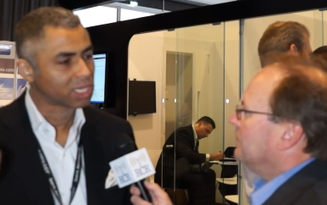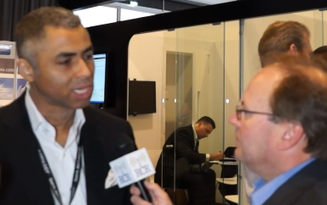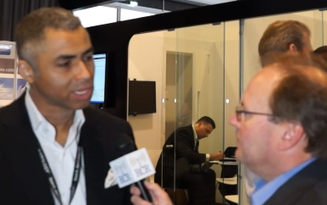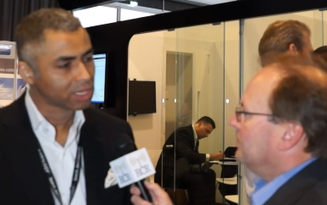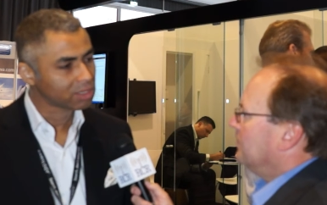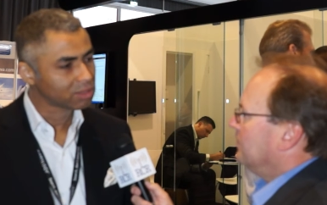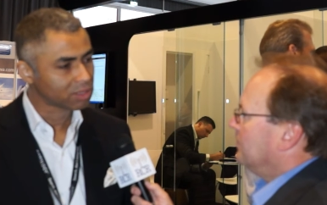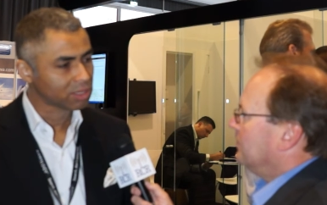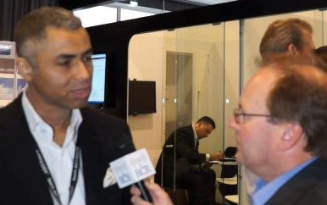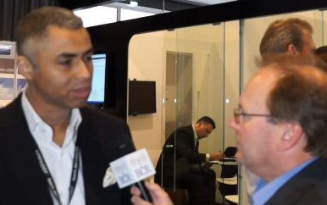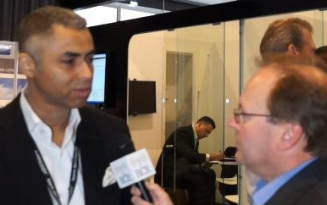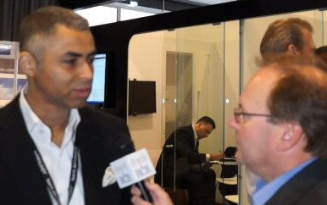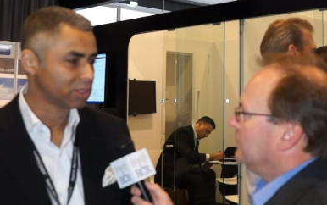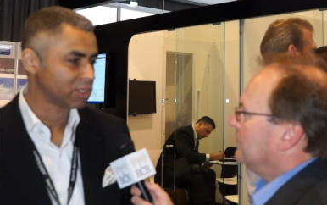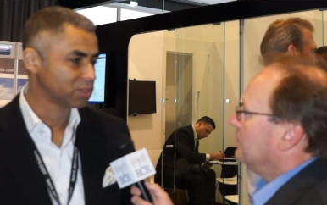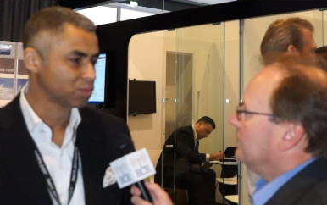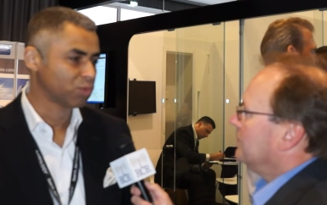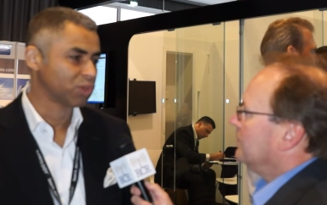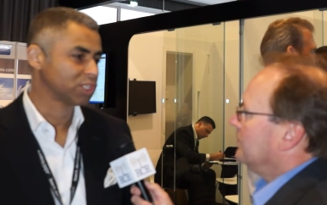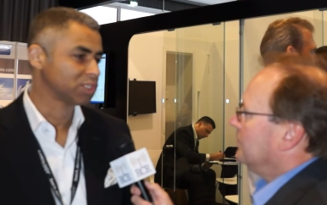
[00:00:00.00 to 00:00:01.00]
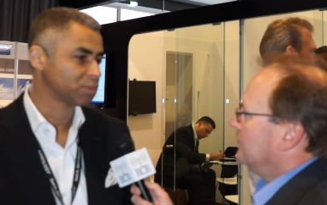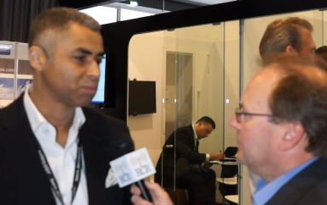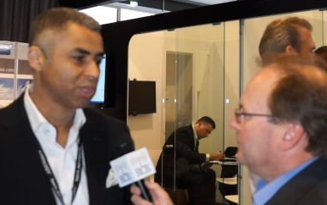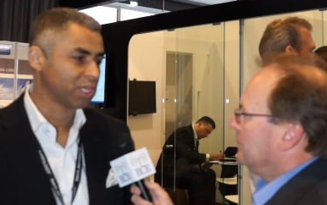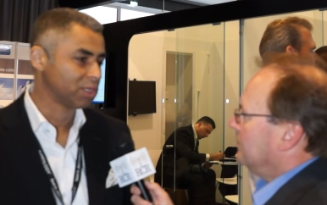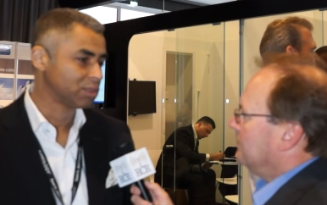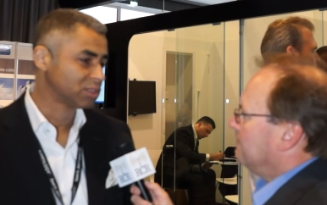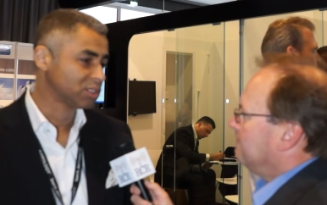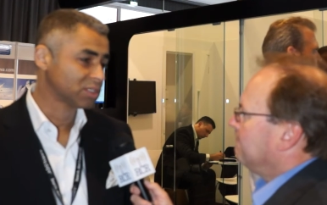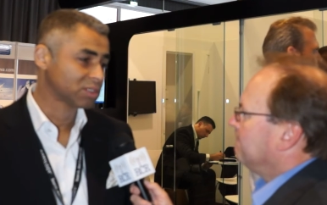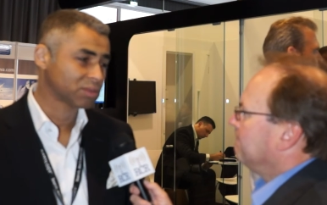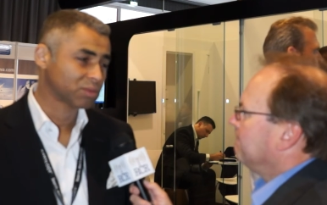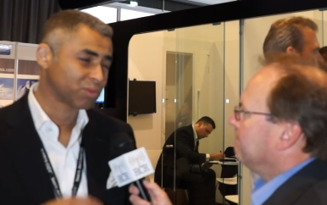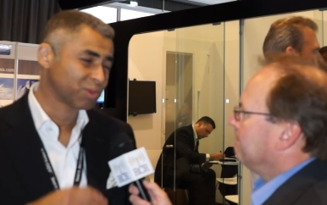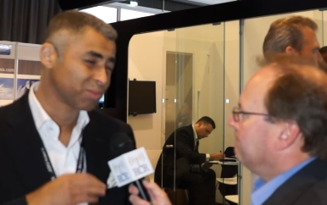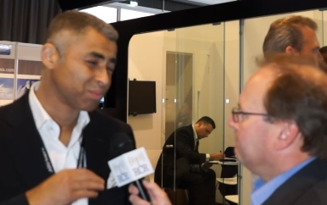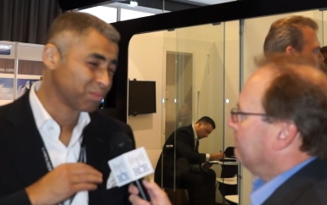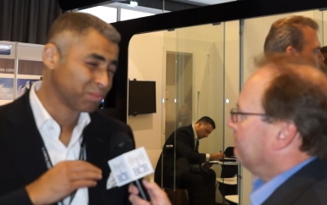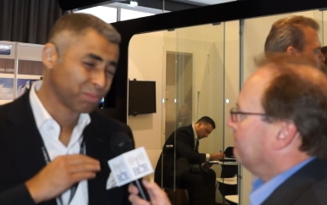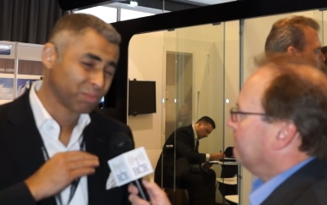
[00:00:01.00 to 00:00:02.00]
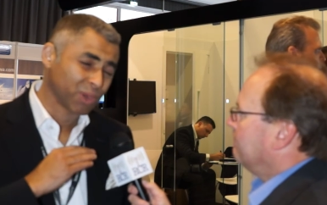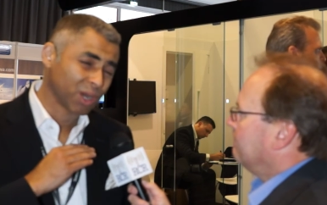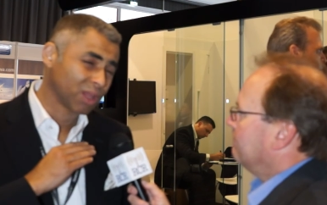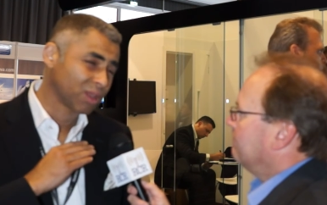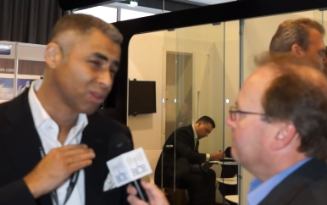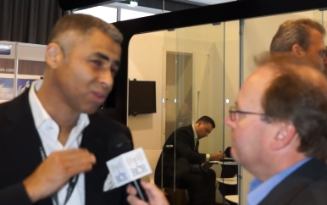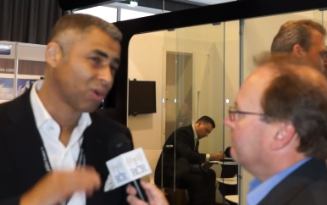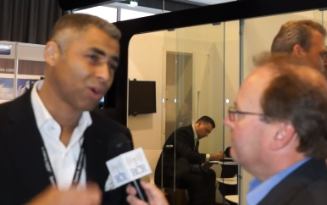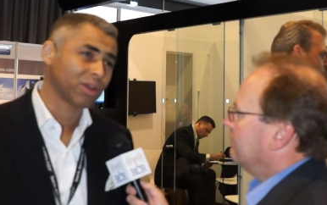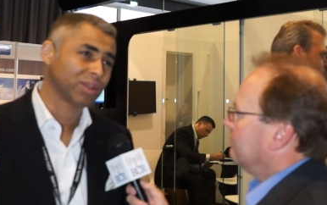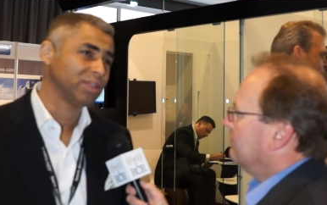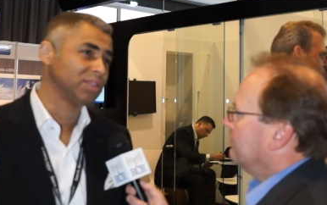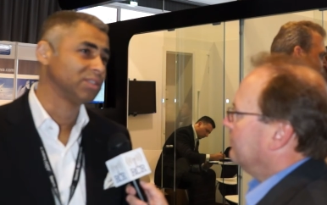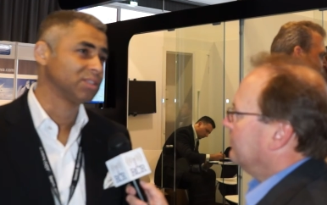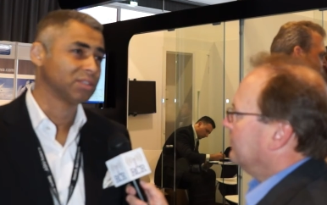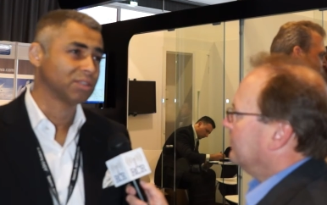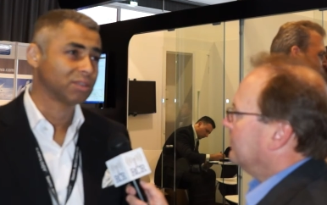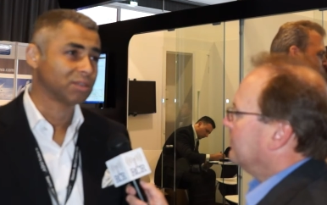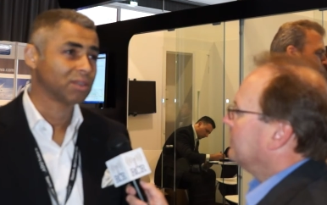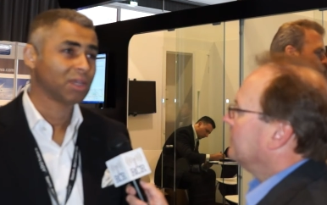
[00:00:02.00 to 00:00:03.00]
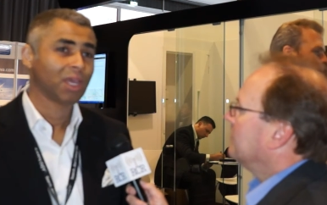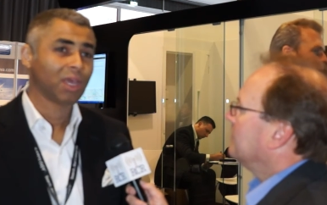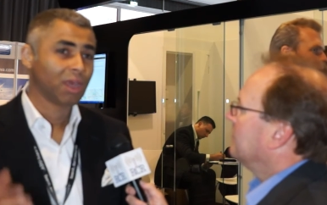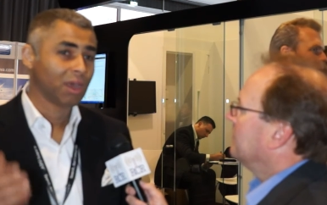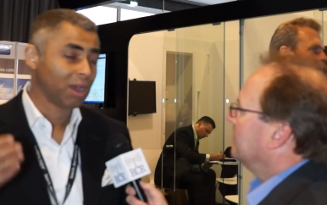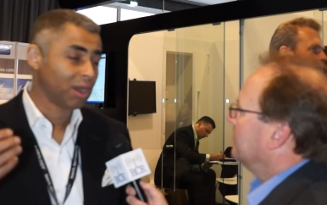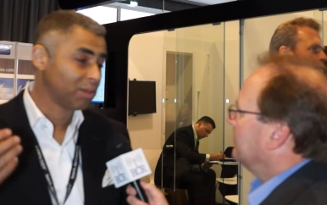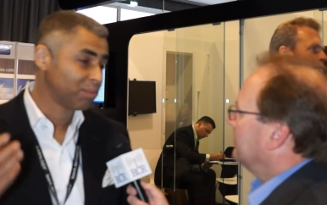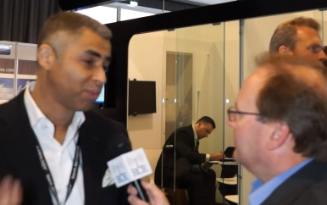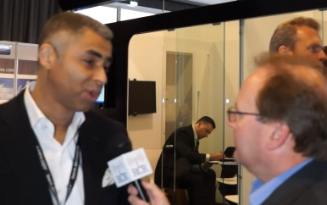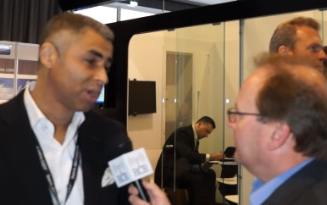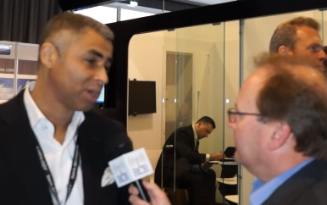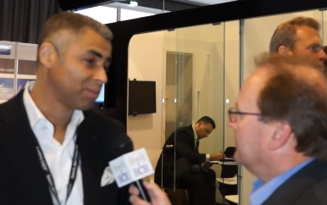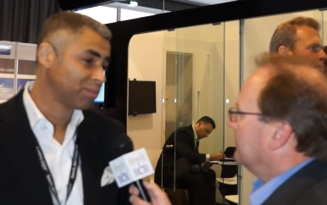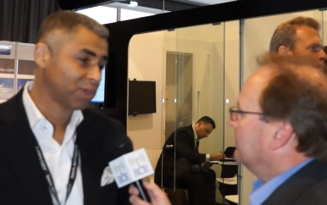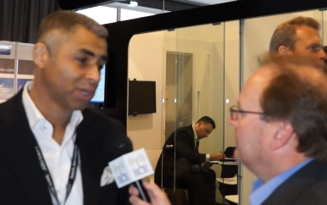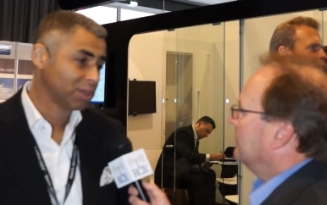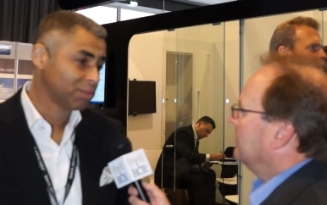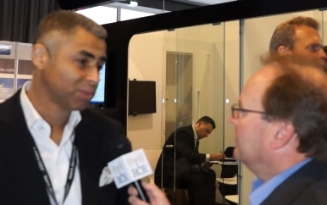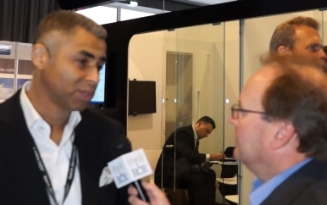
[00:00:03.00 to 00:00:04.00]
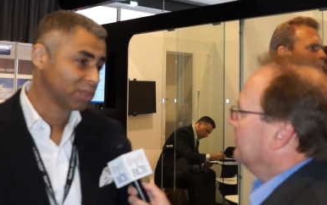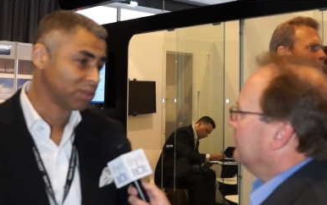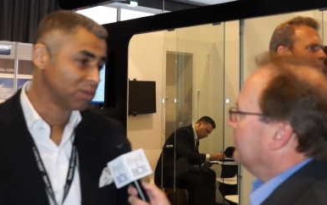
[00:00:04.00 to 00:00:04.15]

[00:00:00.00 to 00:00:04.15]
Speaker 1: Getting there is what's made just a lot easier by